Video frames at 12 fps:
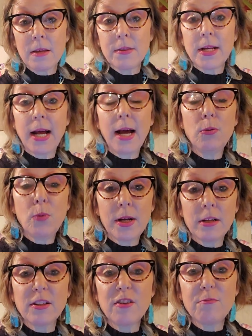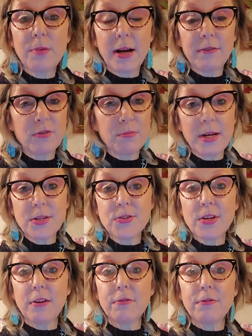That I want to live by for
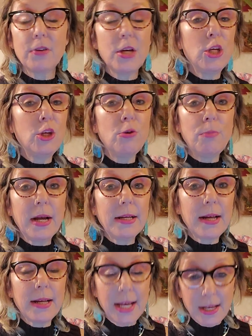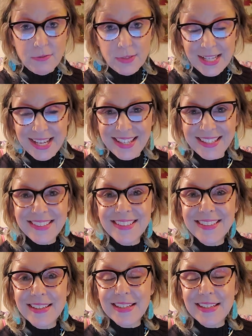myself. You might not have 10,